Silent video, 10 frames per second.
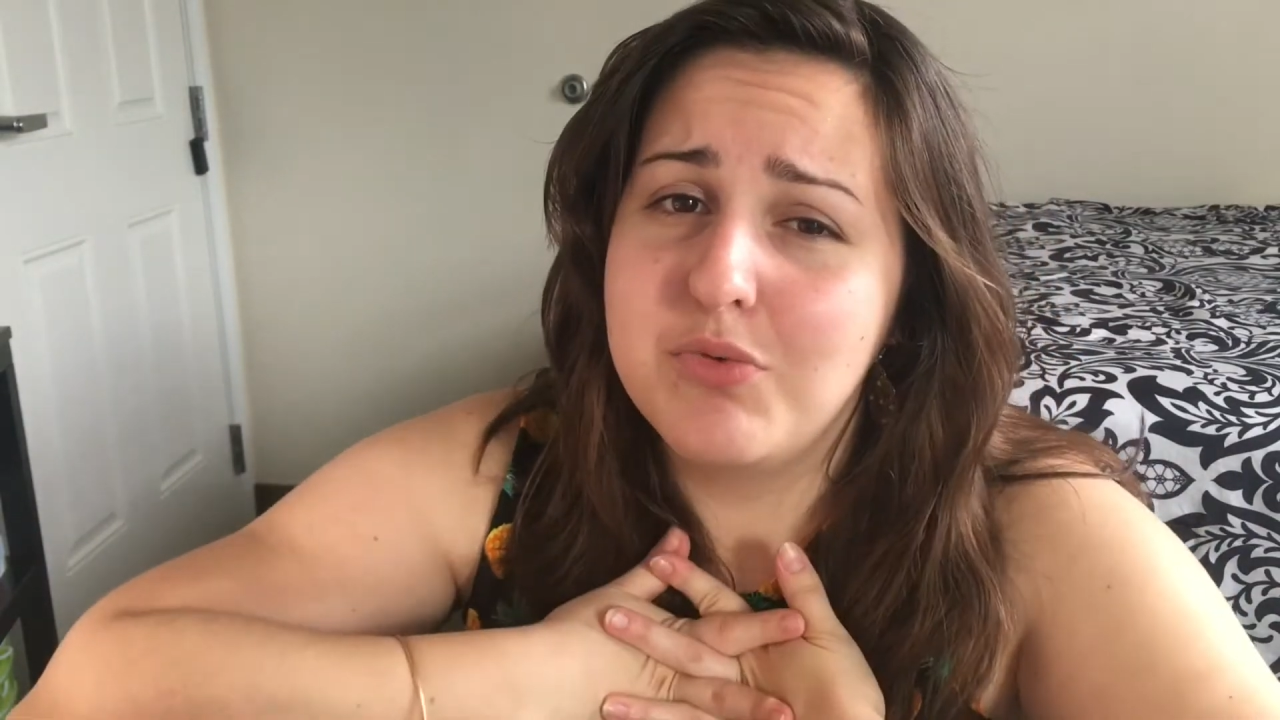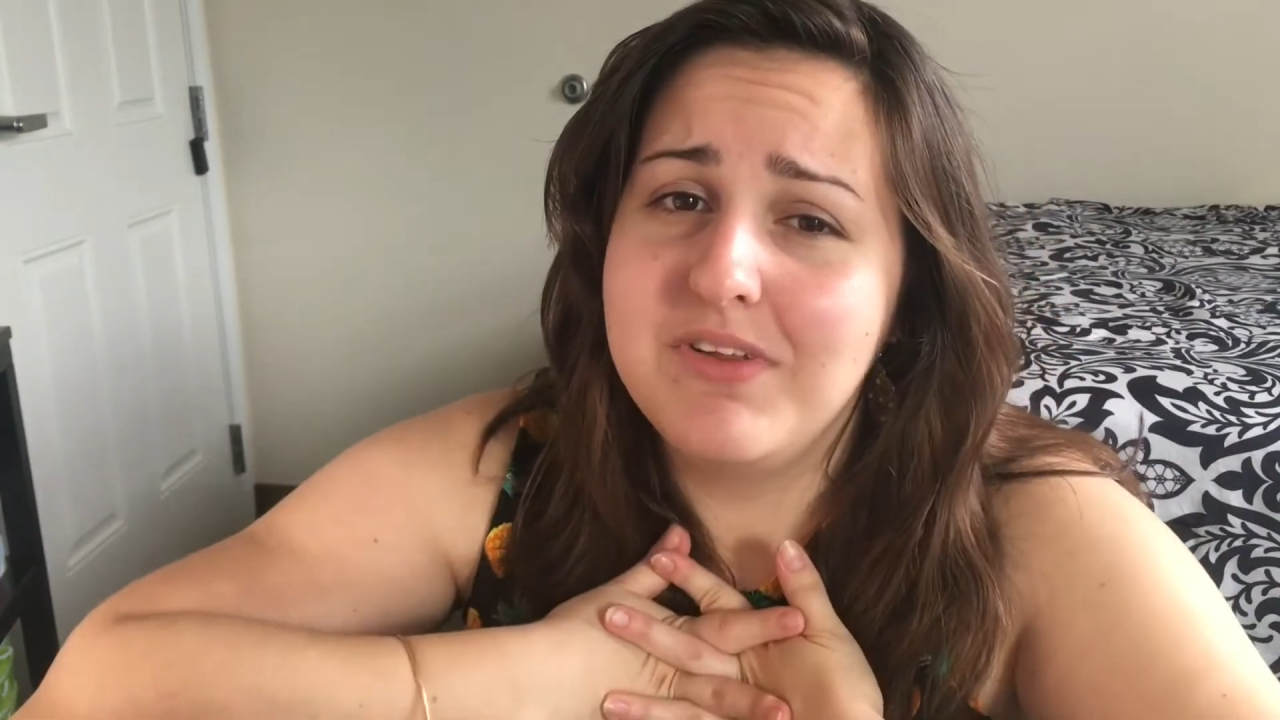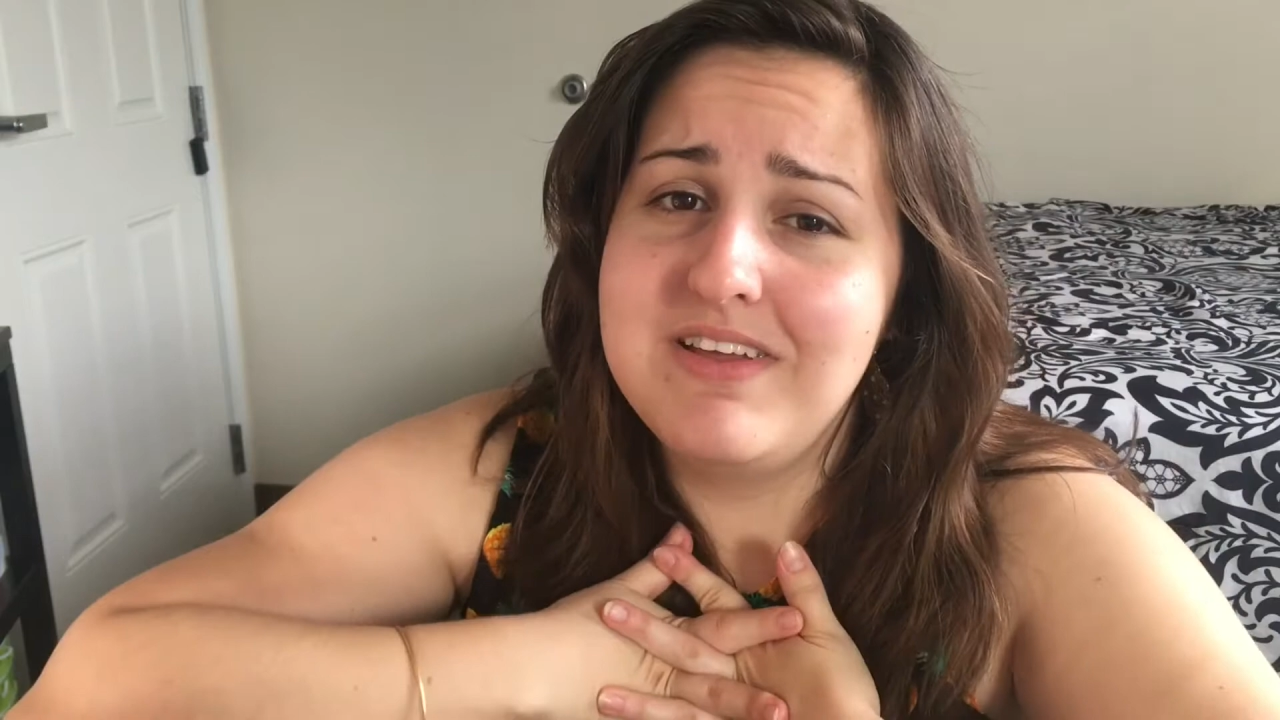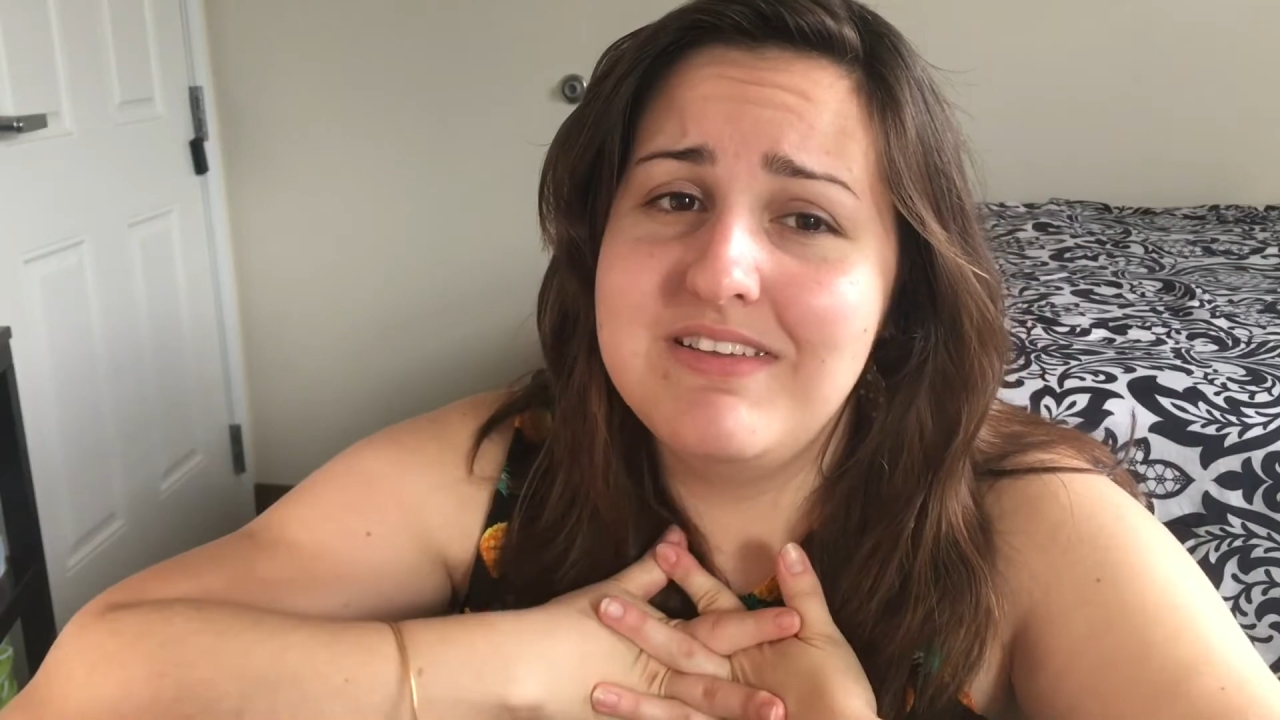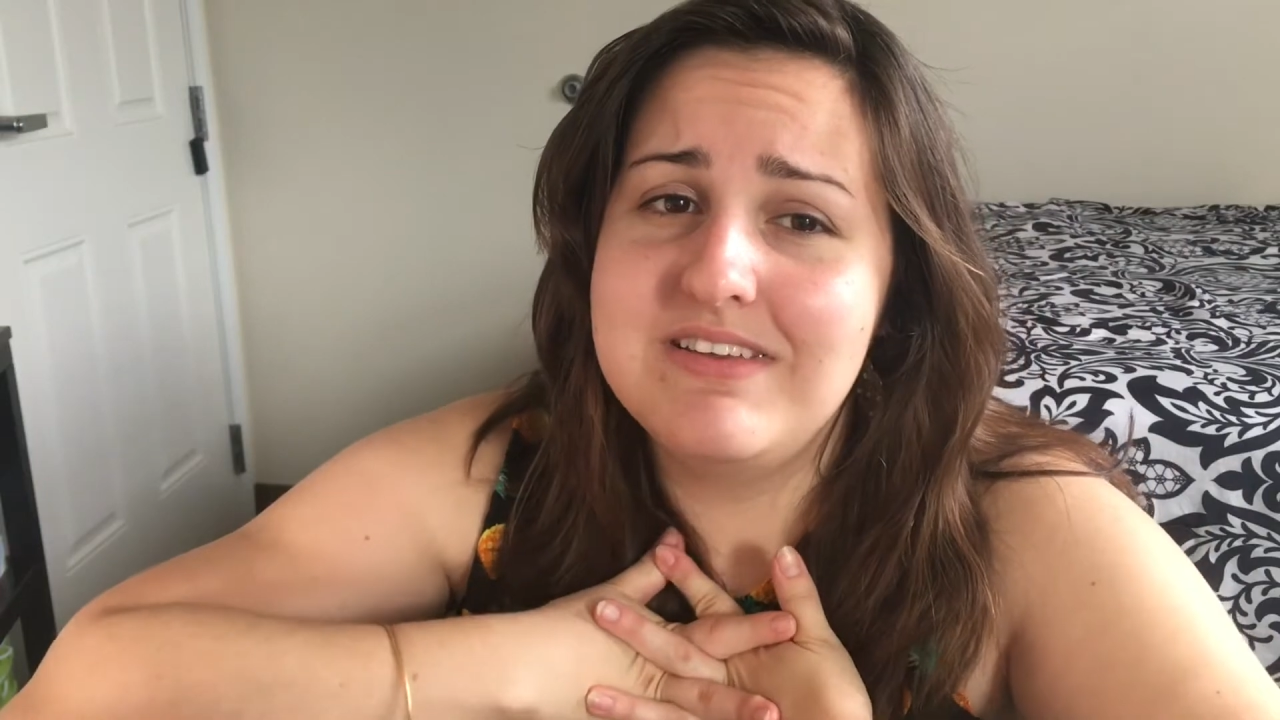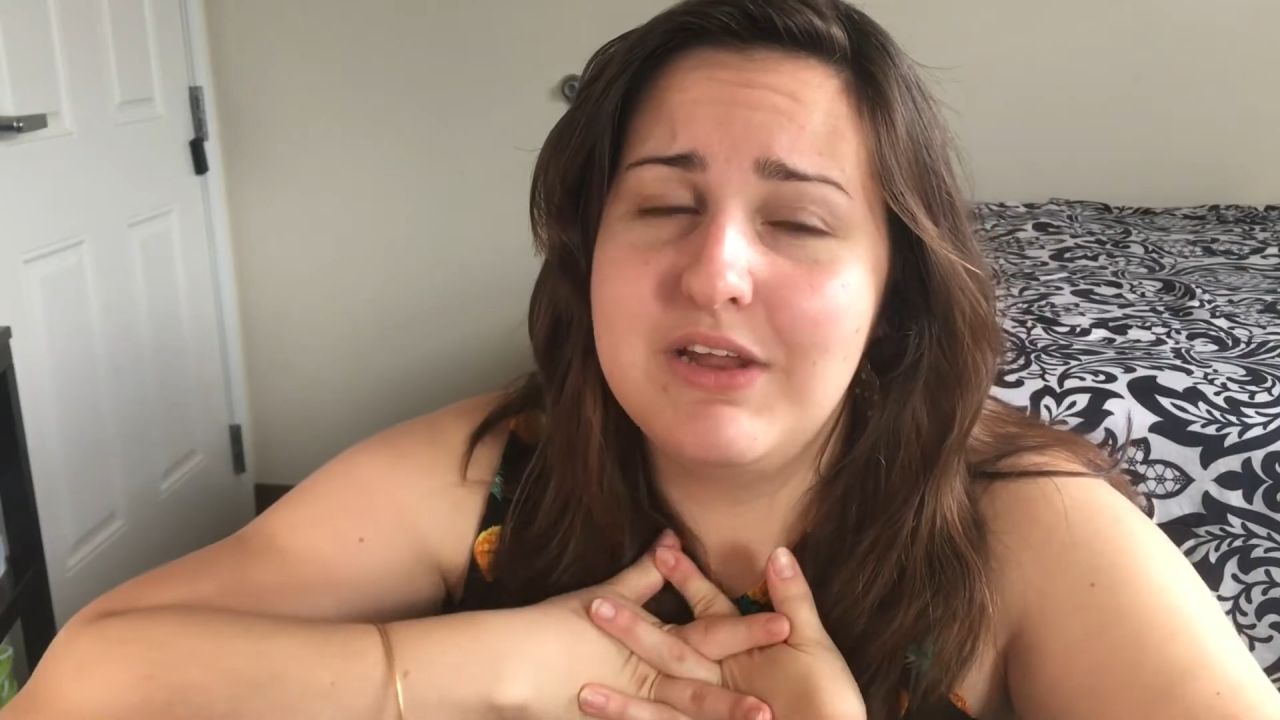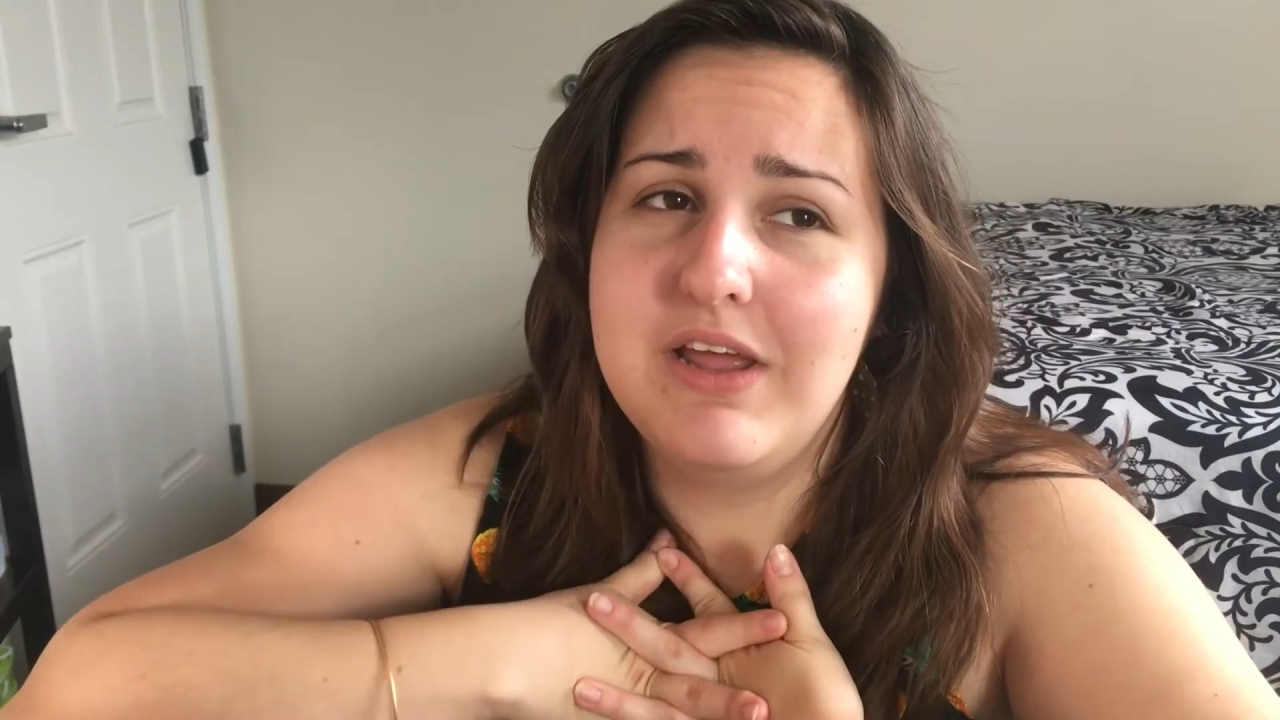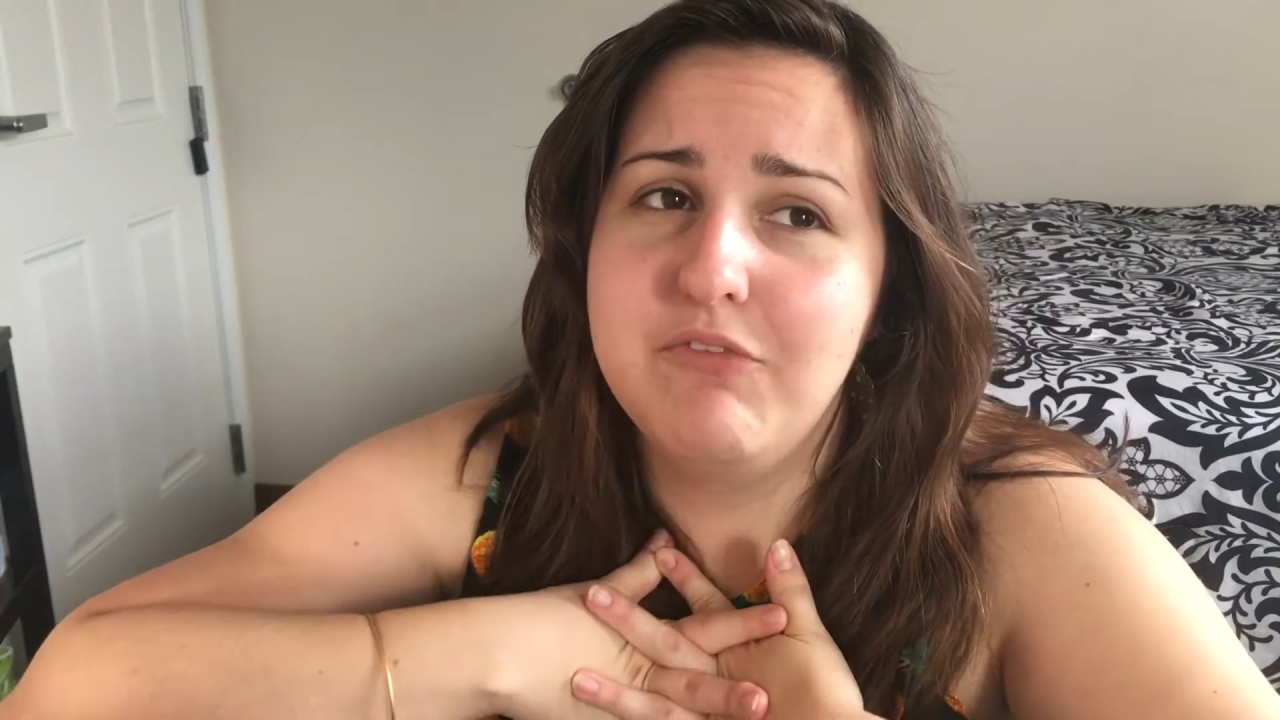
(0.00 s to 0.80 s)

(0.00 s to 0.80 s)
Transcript: released